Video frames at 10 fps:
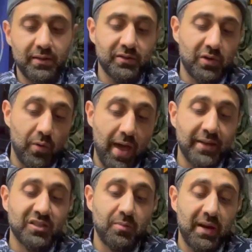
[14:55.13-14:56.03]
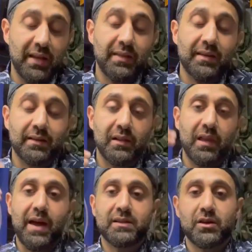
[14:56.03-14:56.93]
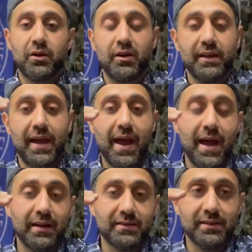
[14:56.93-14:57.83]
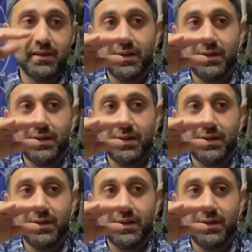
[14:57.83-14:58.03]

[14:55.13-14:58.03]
So etched meaning that the glass already has